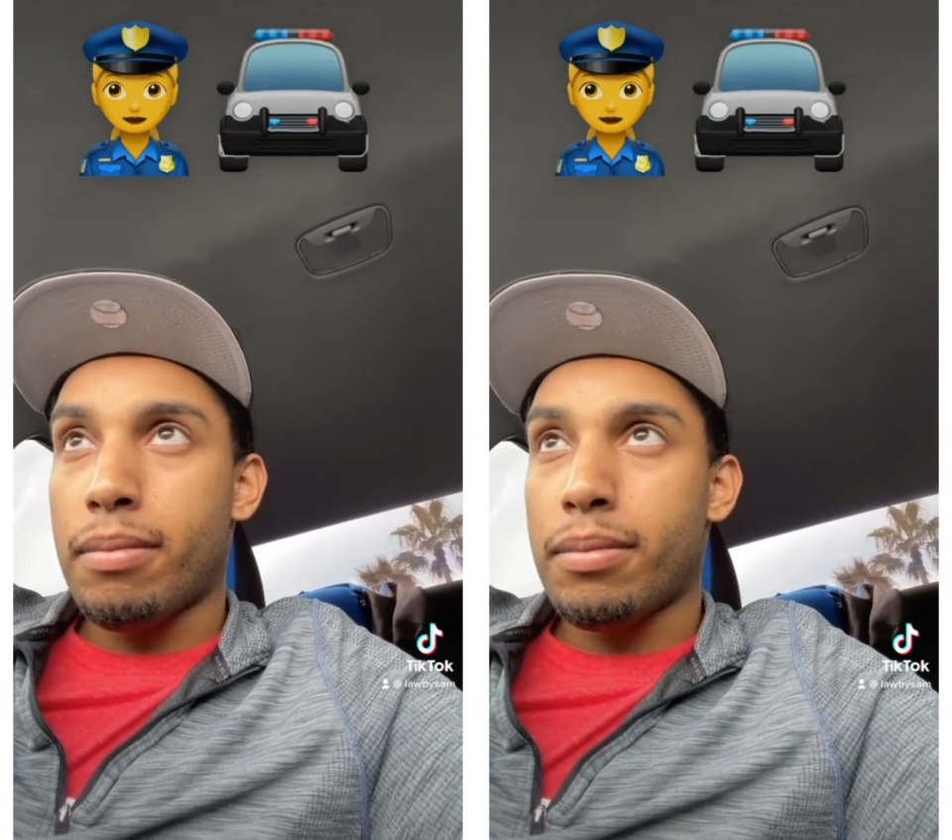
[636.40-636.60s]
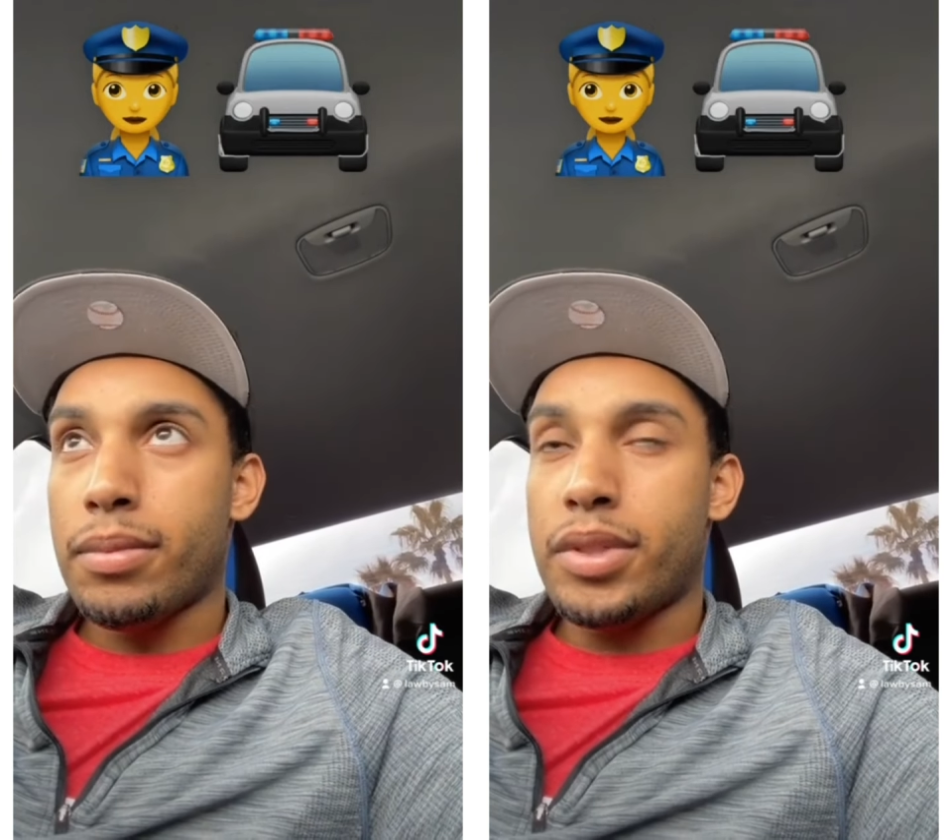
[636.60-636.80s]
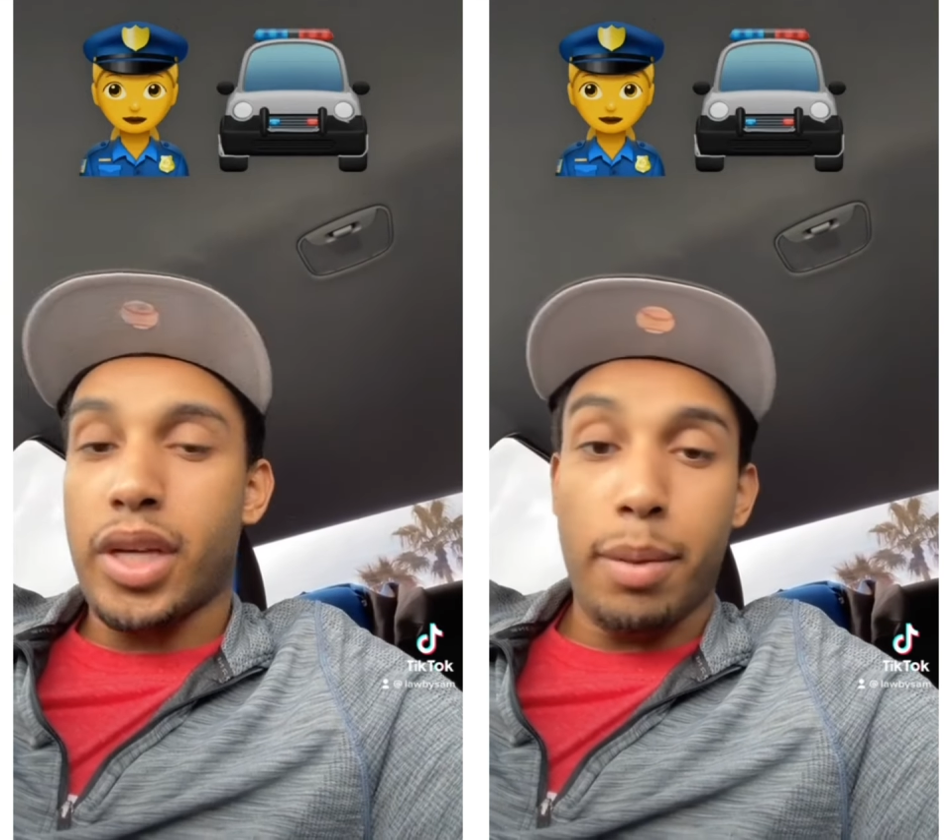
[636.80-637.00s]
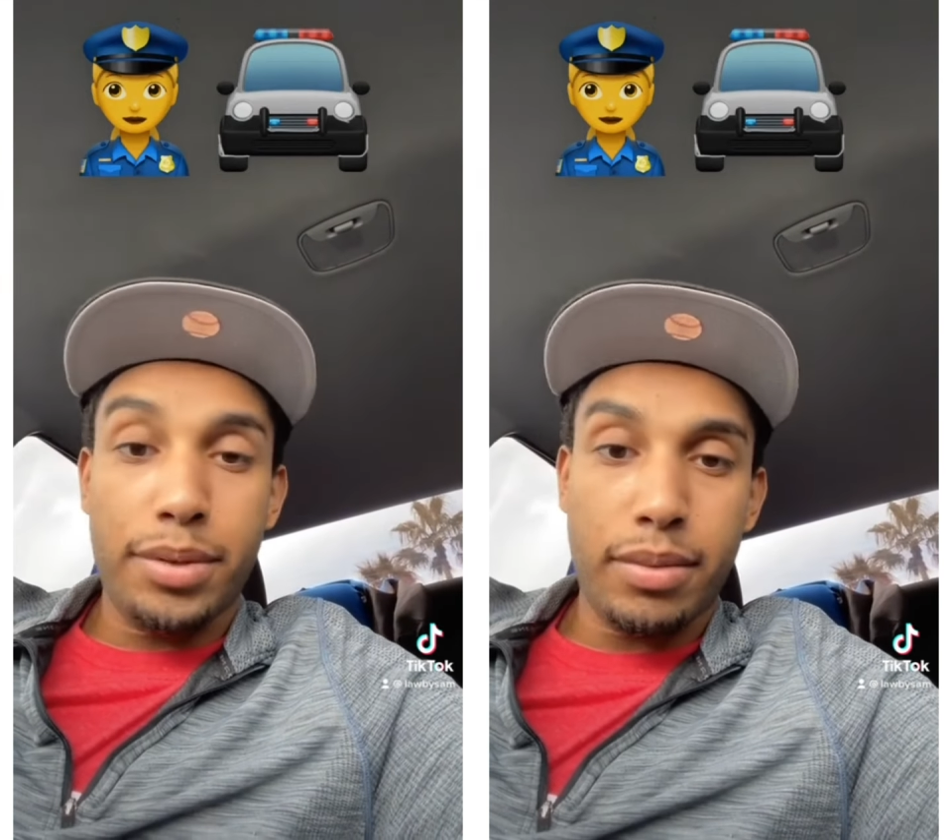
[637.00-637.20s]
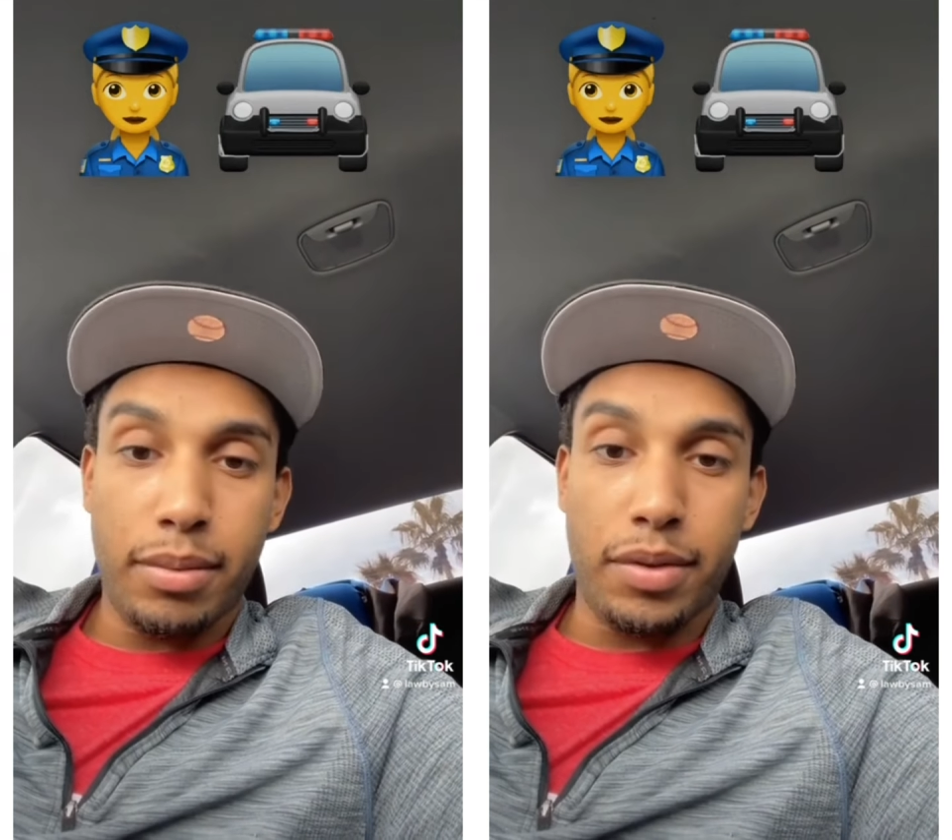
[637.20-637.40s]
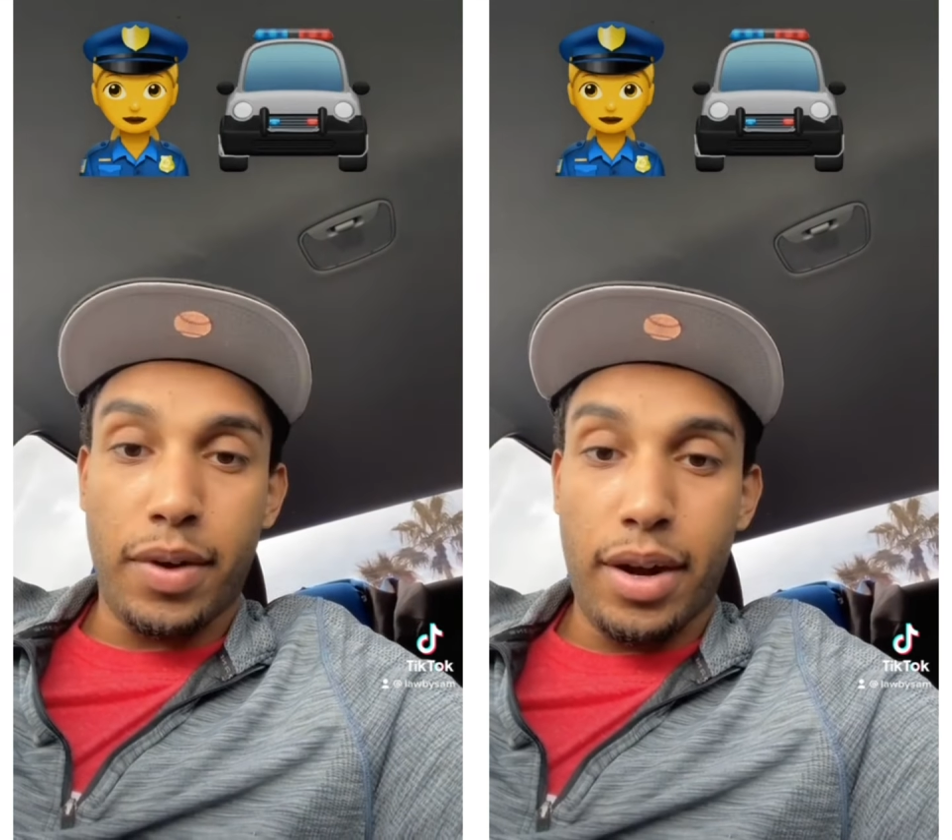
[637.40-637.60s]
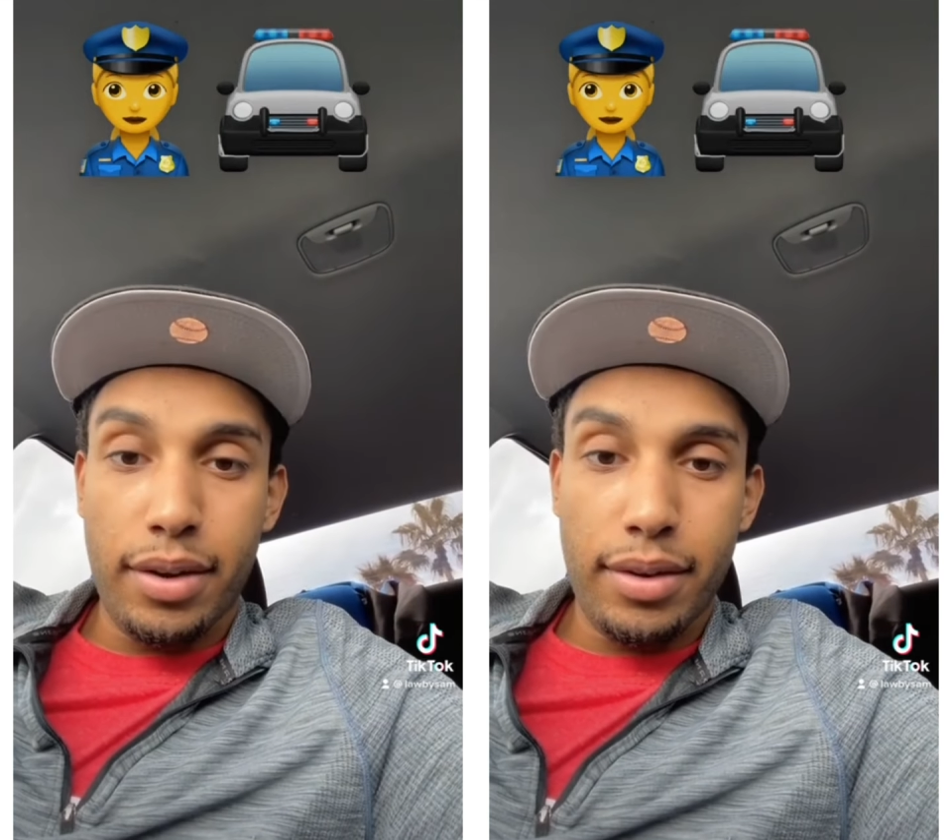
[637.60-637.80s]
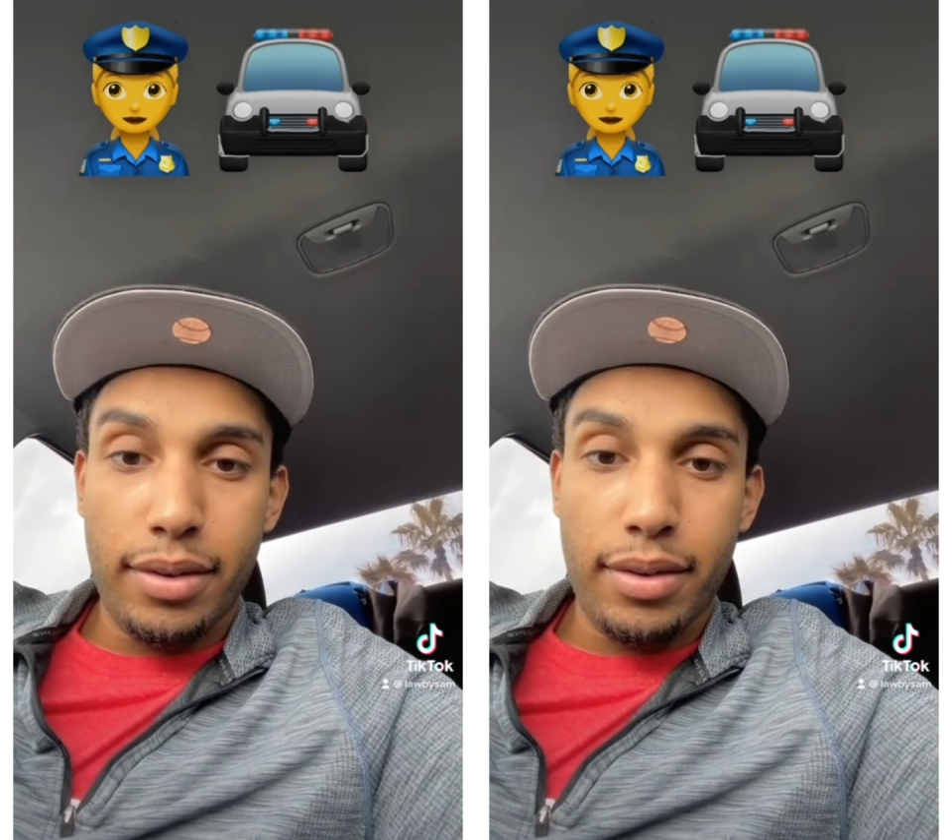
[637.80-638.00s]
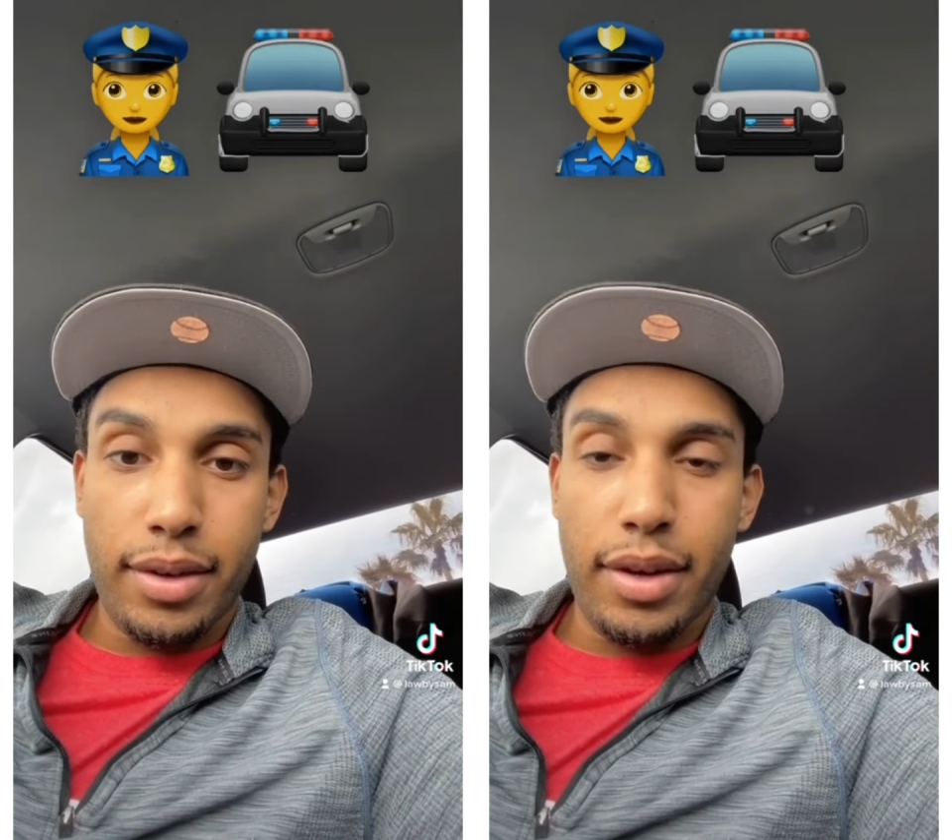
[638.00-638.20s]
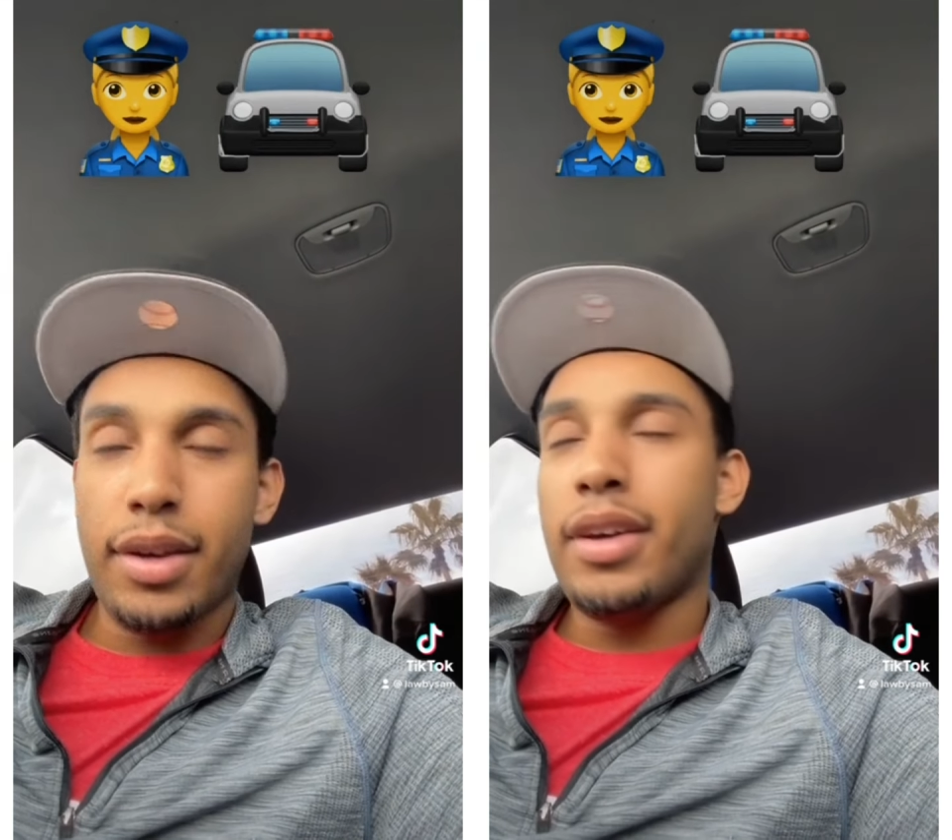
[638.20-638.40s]
tips from a friend.
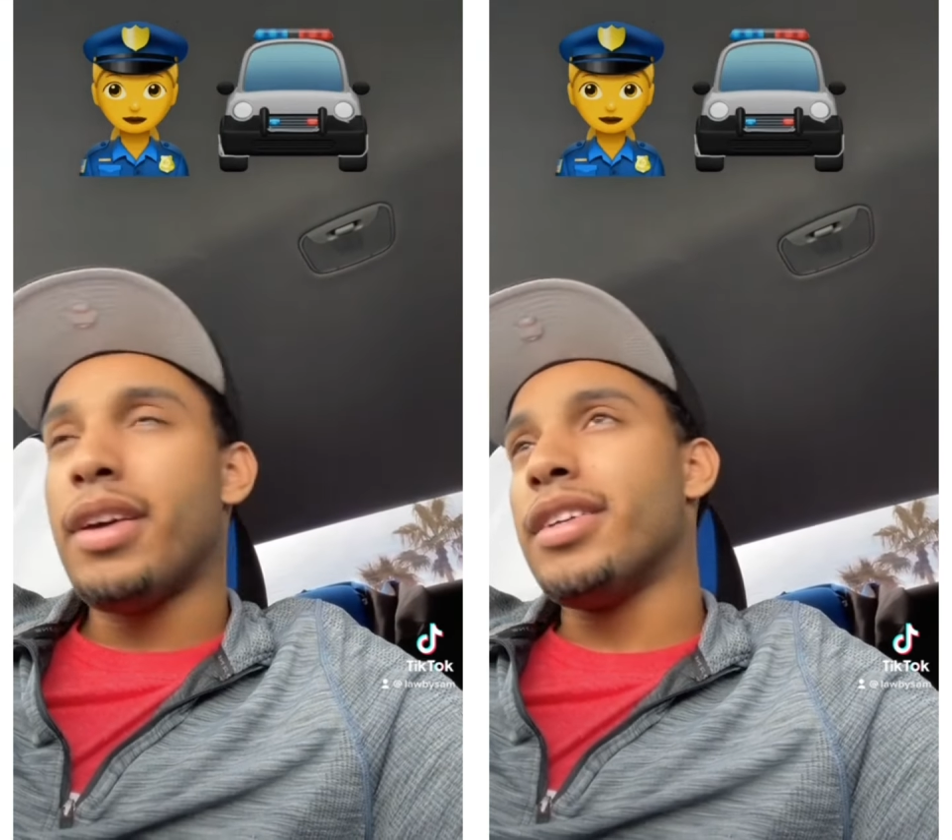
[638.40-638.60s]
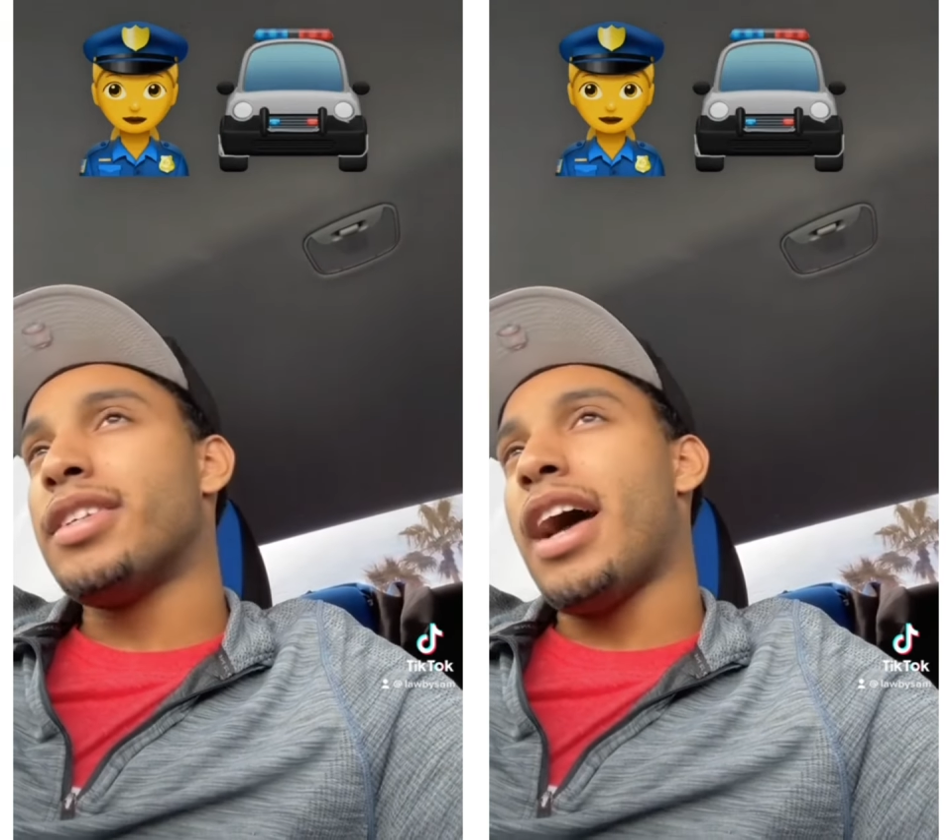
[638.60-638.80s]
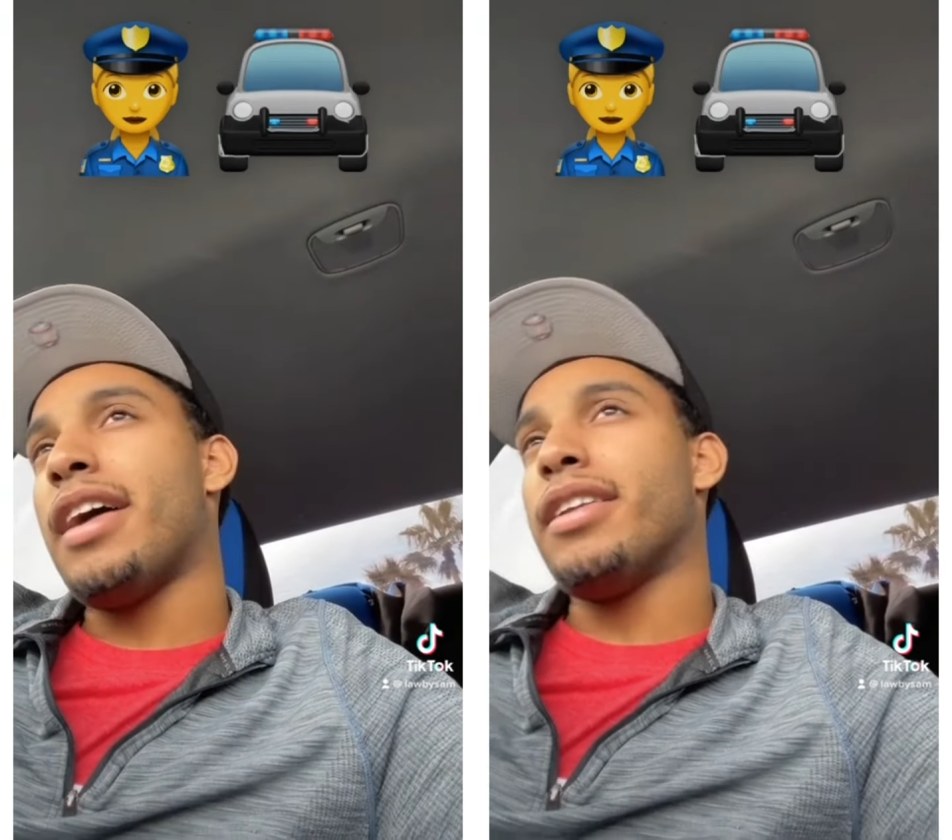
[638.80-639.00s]
Is that